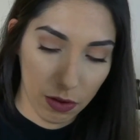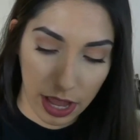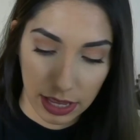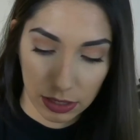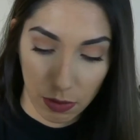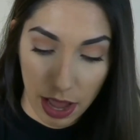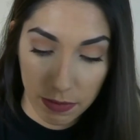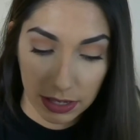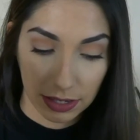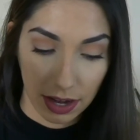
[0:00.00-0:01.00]
Okay, so I
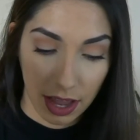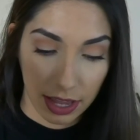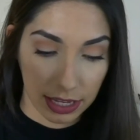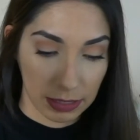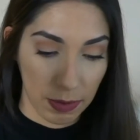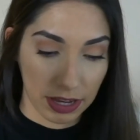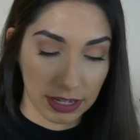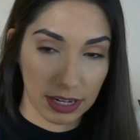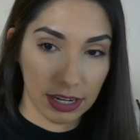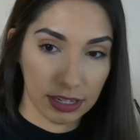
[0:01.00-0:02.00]
was not
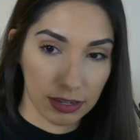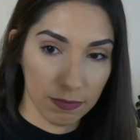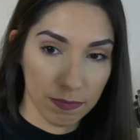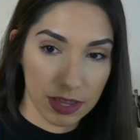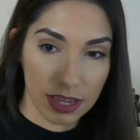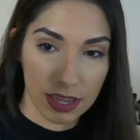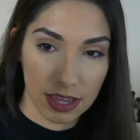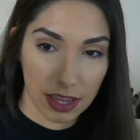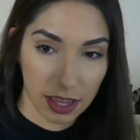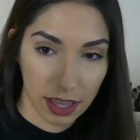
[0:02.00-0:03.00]
expecting it to
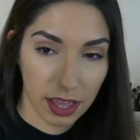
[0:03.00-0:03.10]
be